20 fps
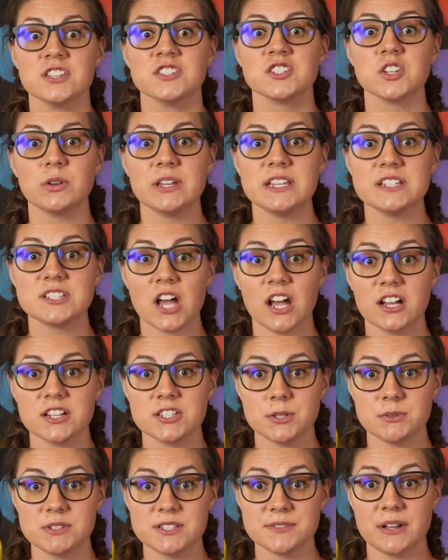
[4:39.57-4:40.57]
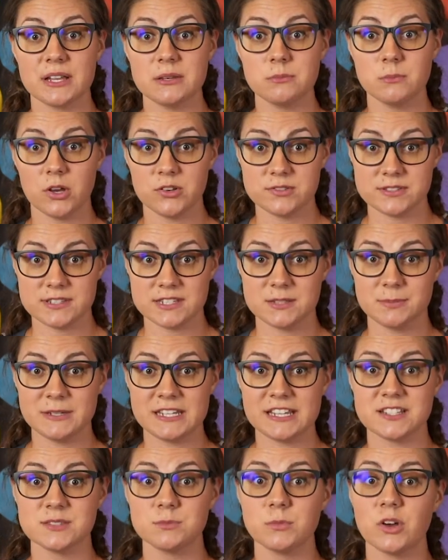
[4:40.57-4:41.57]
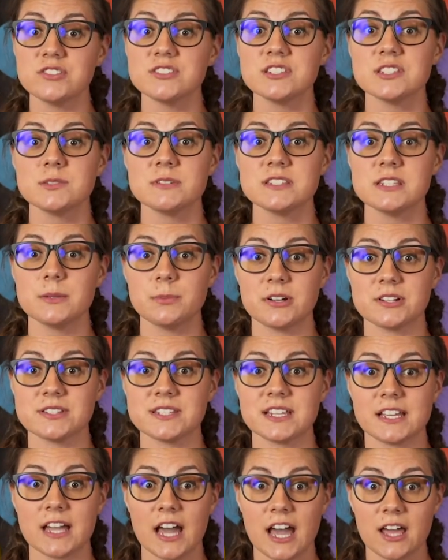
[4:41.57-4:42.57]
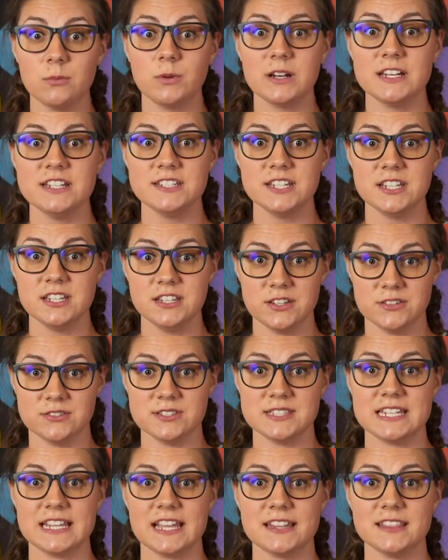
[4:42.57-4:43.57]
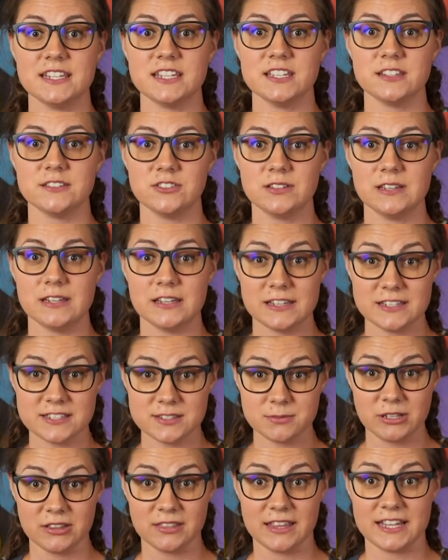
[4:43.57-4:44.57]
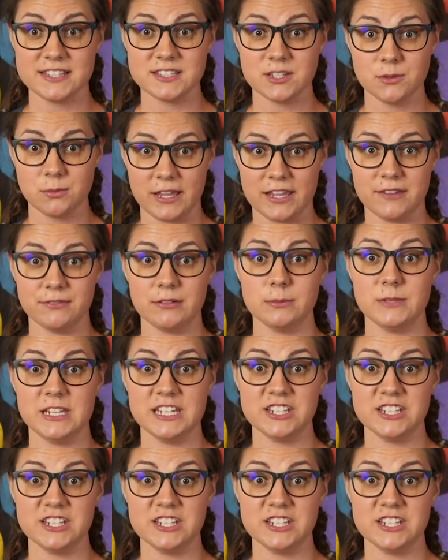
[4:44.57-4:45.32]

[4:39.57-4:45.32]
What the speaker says: So He talked to His friend Moses, because Moses was the person God wanted to use to get the Israelites away from the